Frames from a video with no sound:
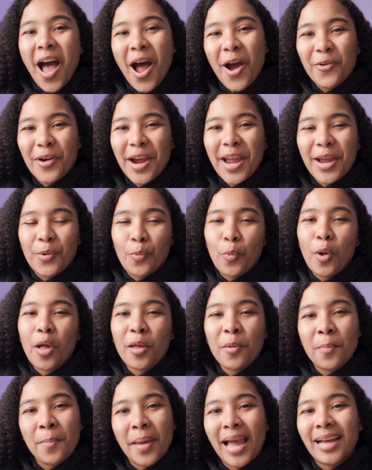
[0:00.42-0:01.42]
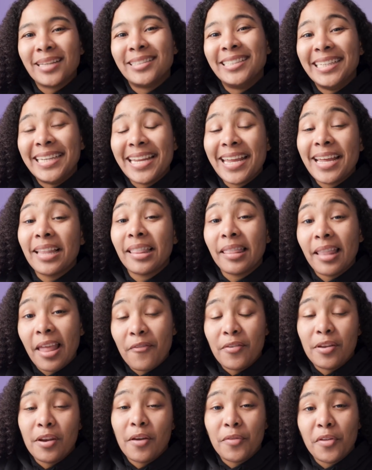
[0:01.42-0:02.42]
All right, welcome back to day
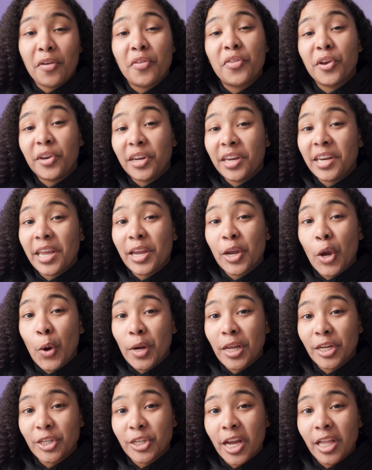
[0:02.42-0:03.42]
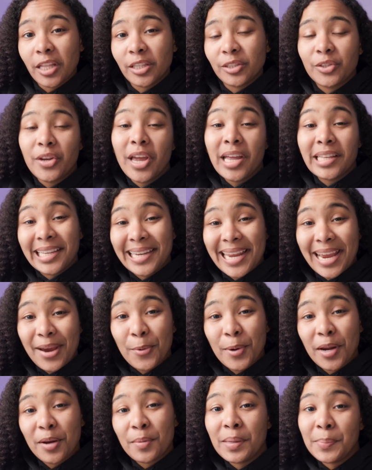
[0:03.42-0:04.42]
11 of the 30-day coding challenge. Today
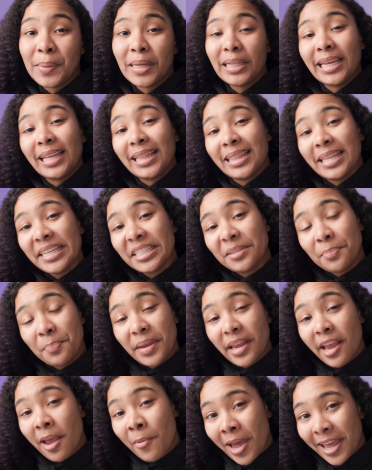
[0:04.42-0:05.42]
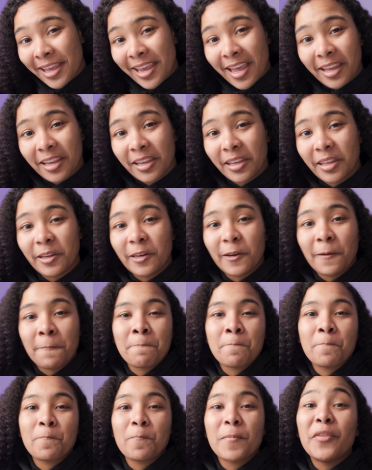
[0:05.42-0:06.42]
we're going to be building this BMI calculator.
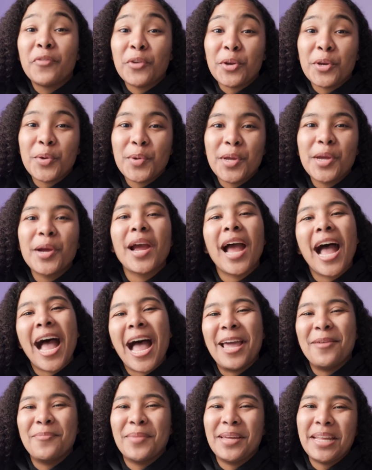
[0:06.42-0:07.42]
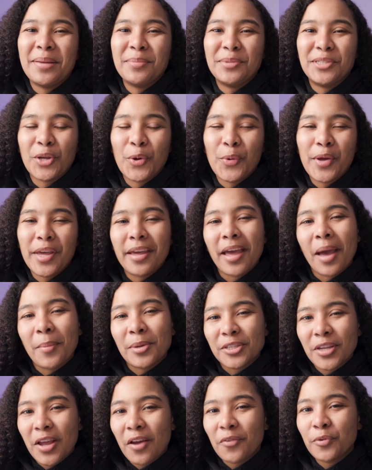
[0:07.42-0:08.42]
If you're new here, hi, my name's Zoe. I'm a
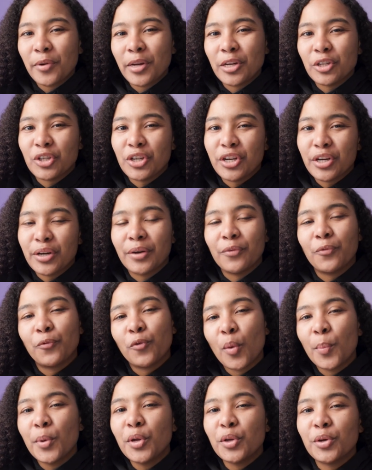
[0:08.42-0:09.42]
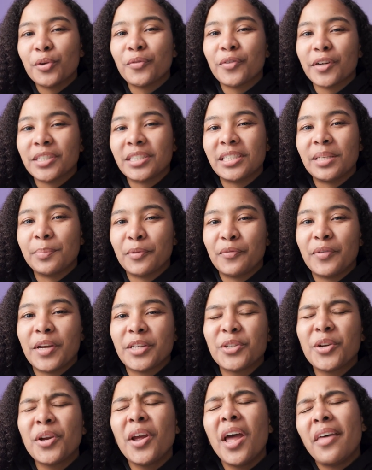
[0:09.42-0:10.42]
software engineer and former university
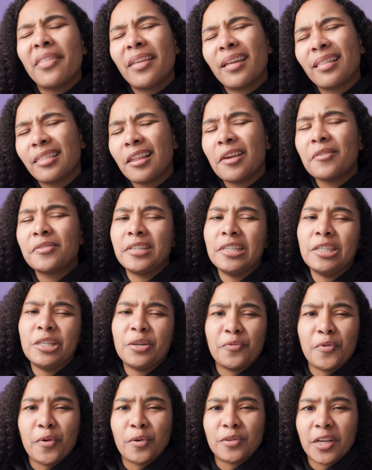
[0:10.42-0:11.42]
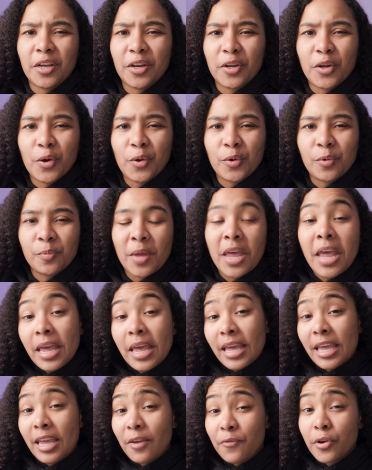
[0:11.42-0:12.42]
professor that loves teaching folks how to code.
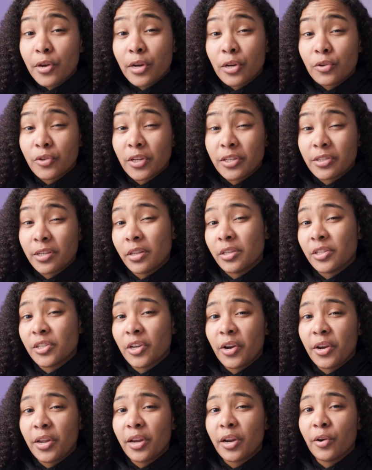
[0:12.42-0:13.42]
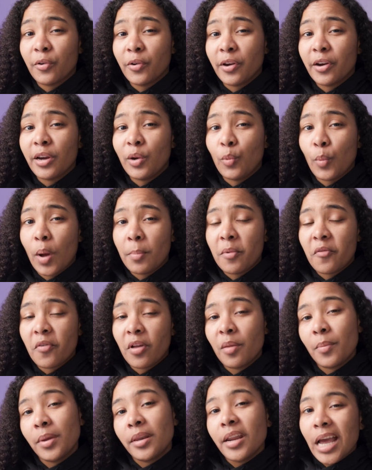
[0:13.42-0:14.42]
If you're interested in starting a career in web
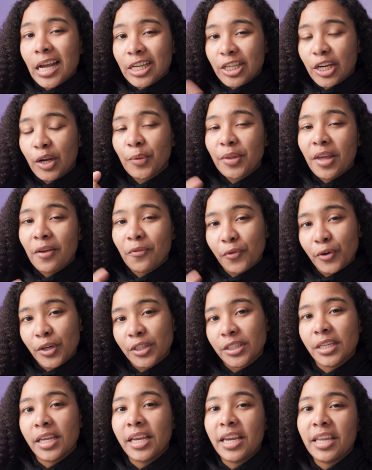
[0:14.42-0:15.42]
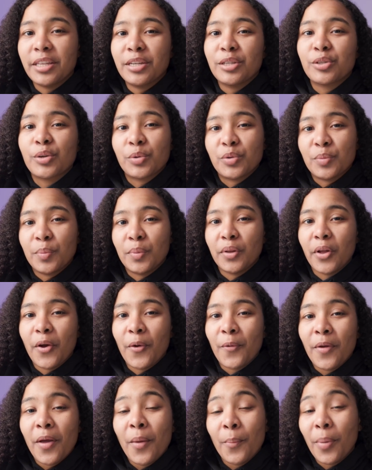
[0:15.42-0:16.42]
development, check out that first link in the description below.
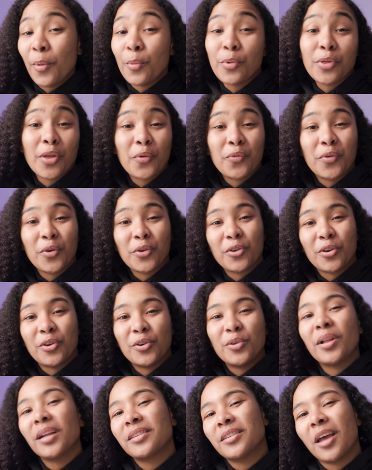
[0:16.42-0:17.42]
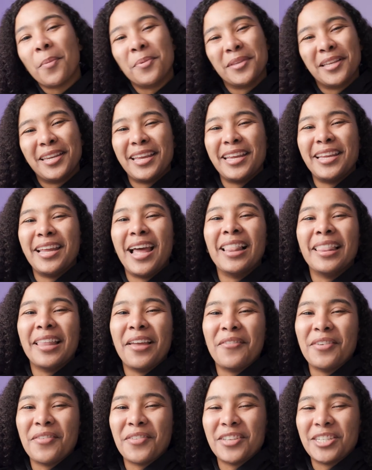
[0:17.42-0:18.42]
But without further ado, let's hop into day
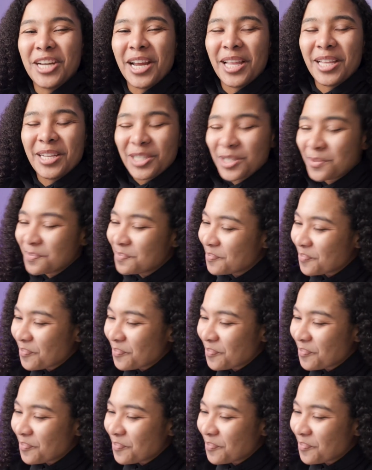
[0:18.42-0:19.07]
11 of the challenge.